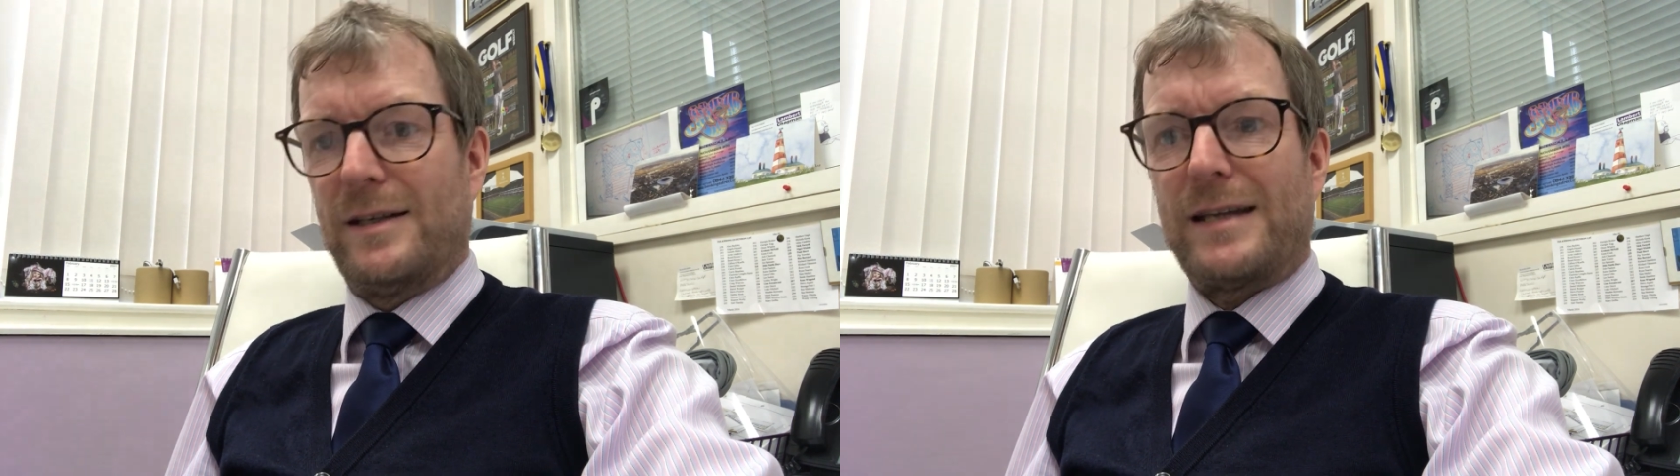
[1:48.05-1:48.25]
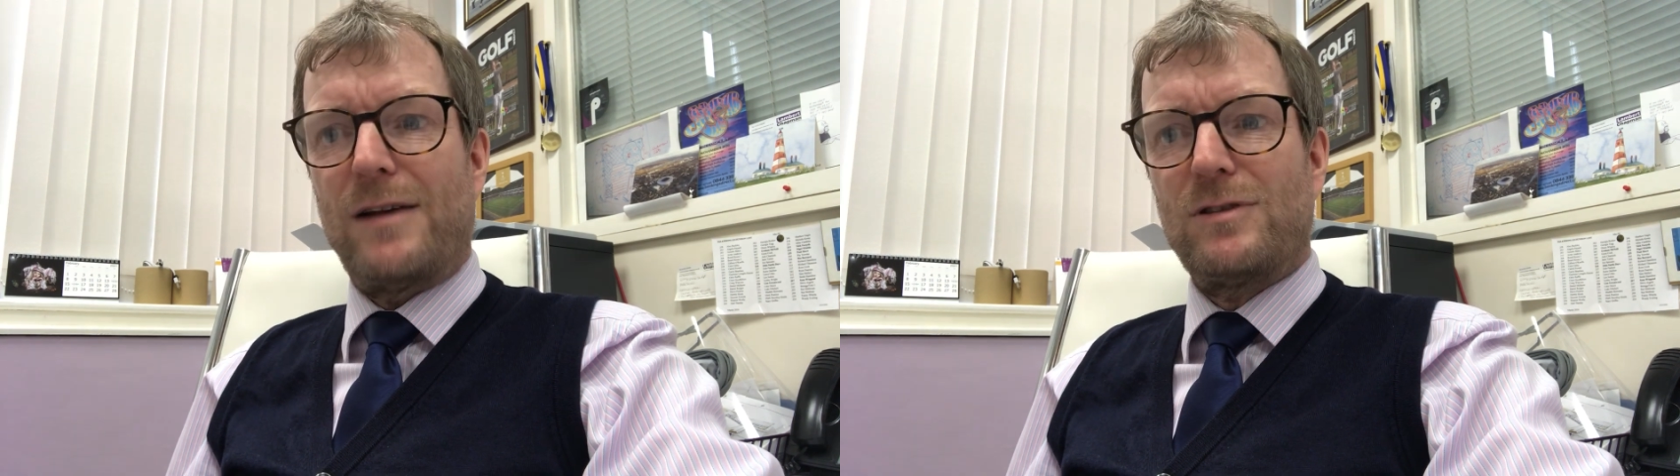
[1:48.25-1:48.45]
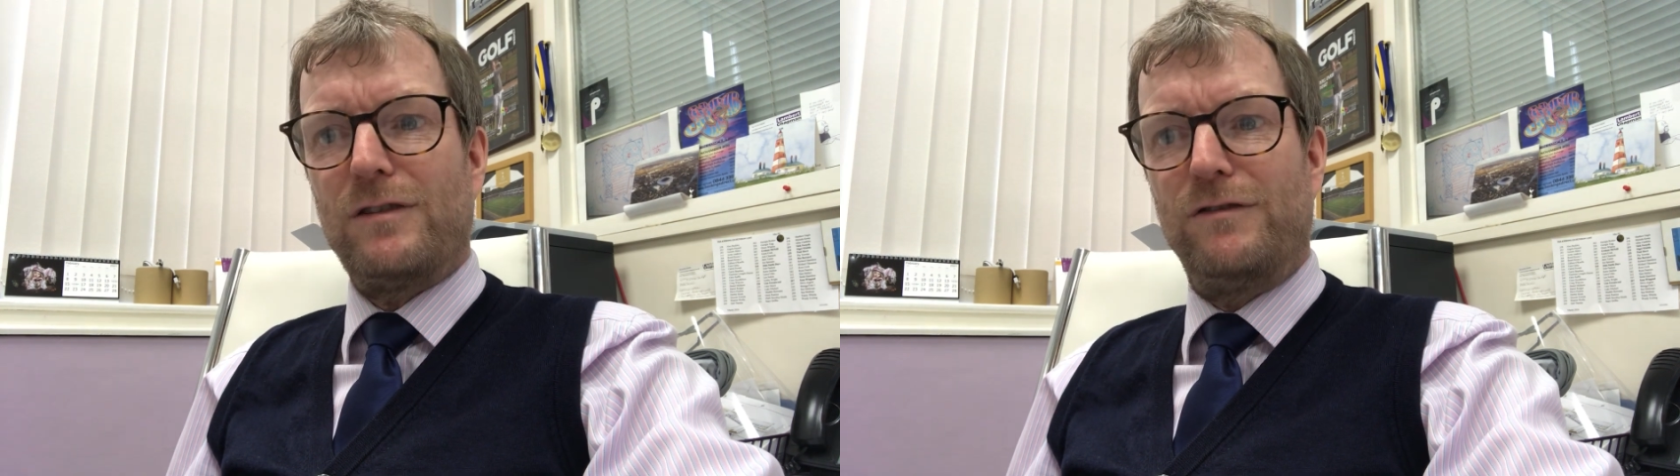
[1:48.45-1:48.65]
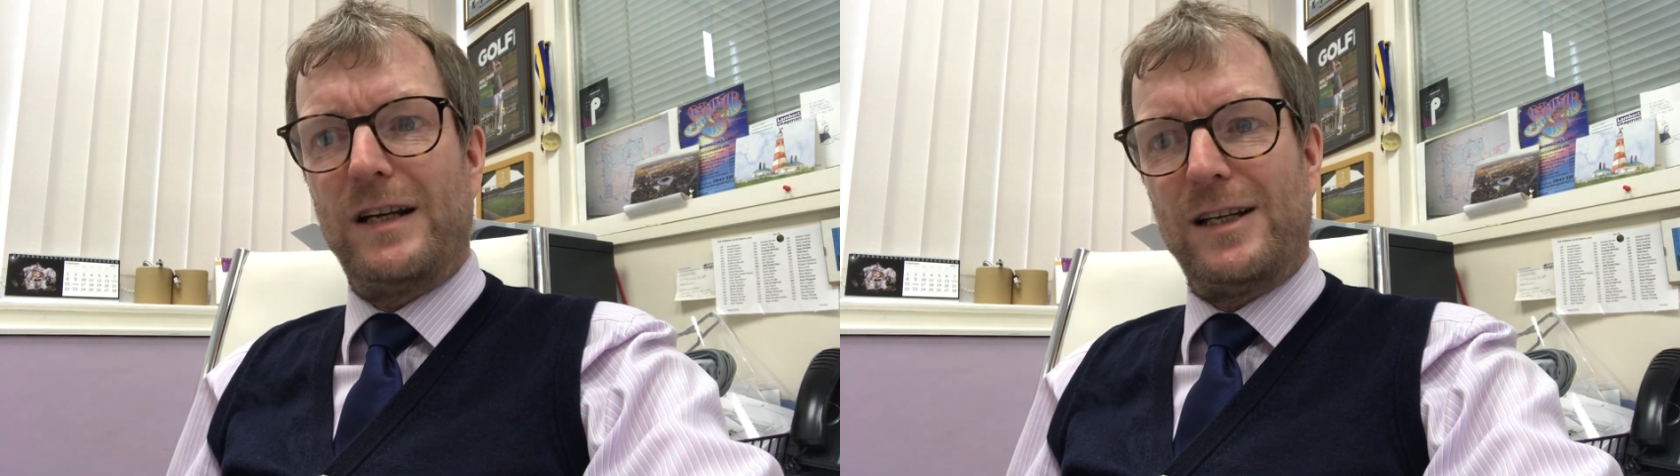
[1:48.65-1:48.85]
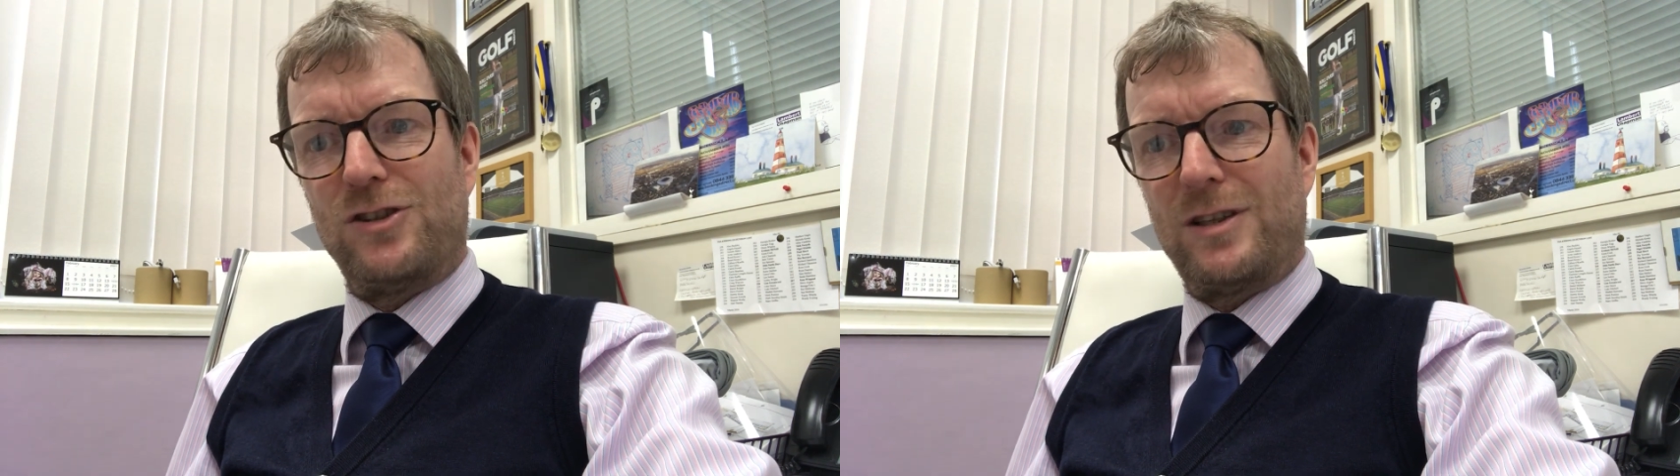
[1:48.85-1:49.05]
Down to the
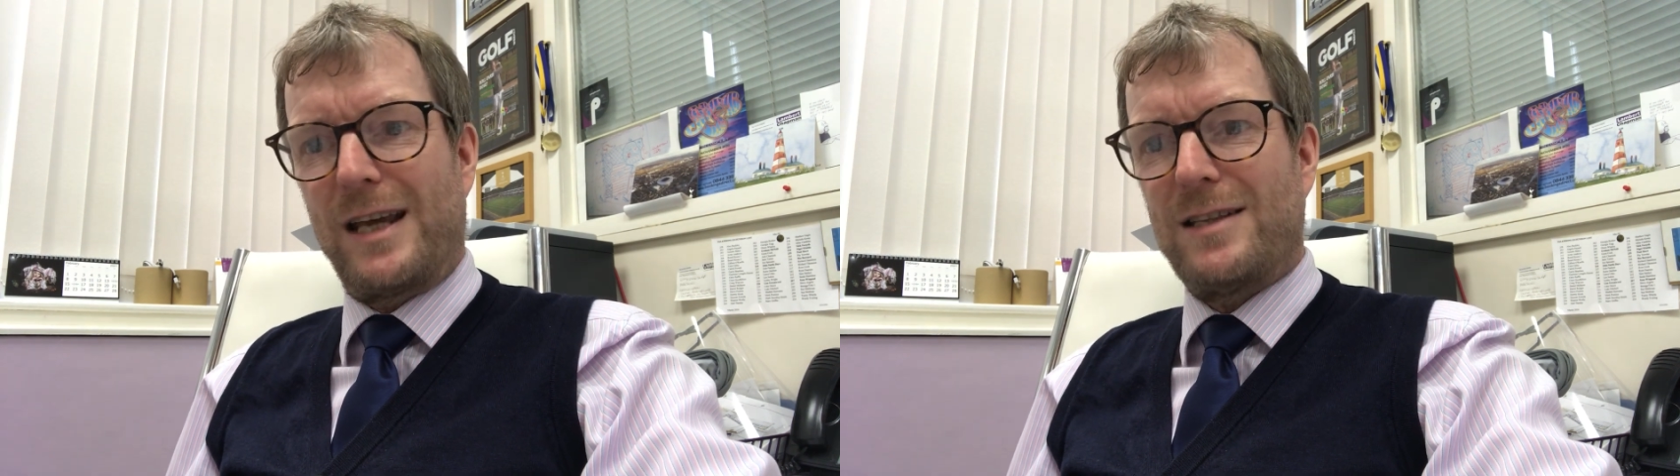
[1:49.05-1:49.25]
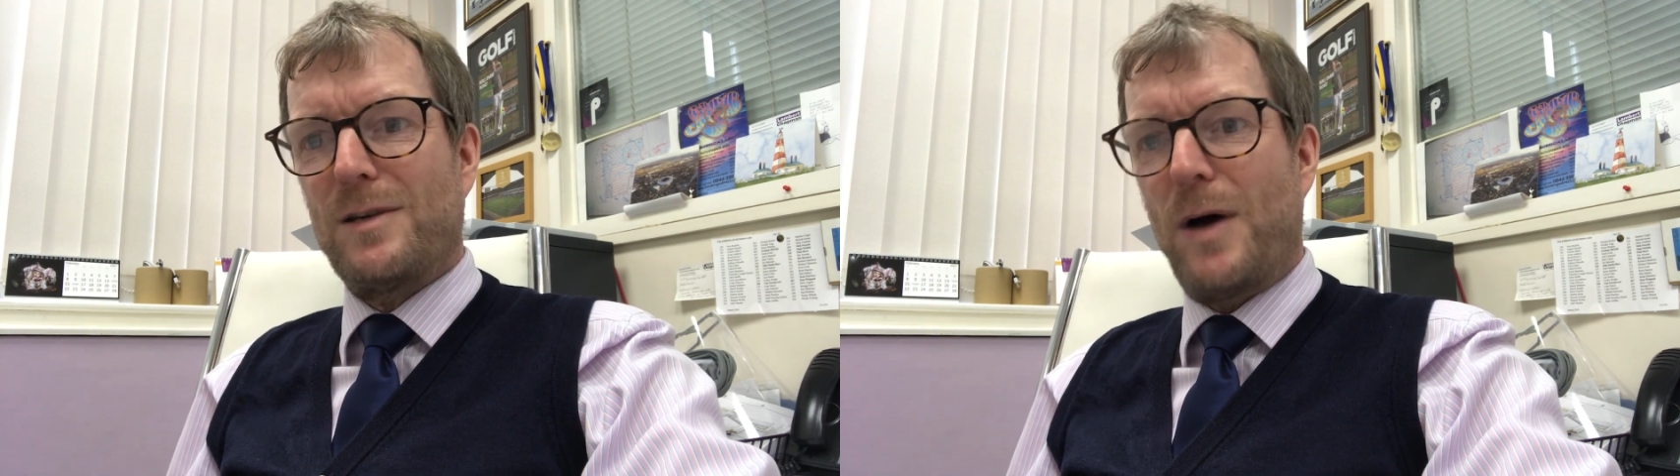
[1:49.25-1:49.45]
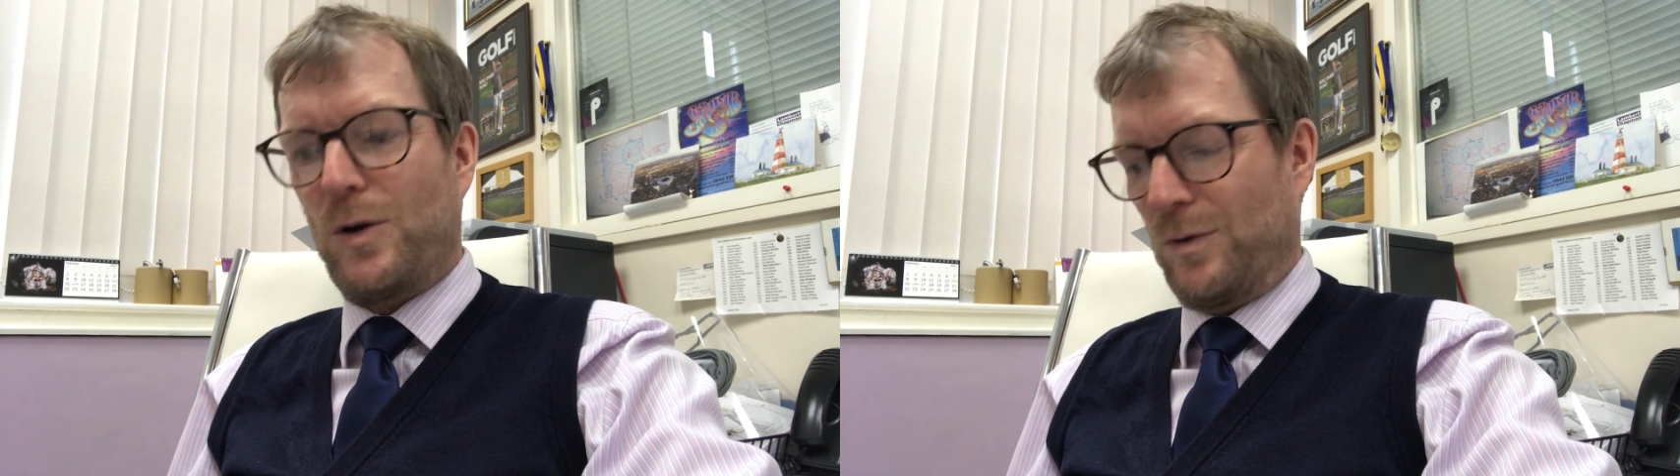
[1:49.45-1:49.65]
village to get some